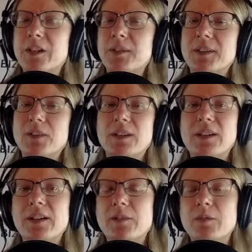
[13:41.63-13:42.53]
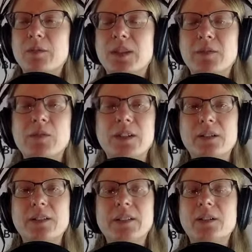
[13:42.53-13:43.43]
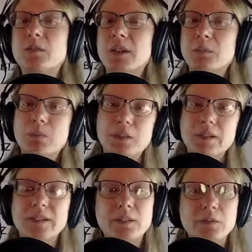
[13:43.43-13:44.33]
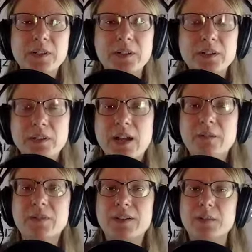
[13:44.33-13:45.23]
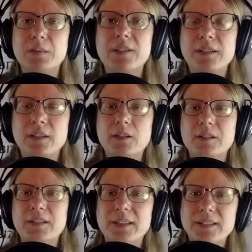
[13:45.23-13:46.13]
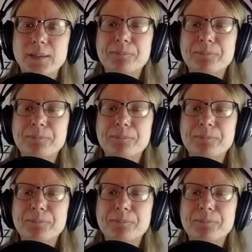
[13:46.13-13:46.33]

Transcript: I mean, that's why a lot of writers like to write books, either fiction or nonfiction, because it's like it's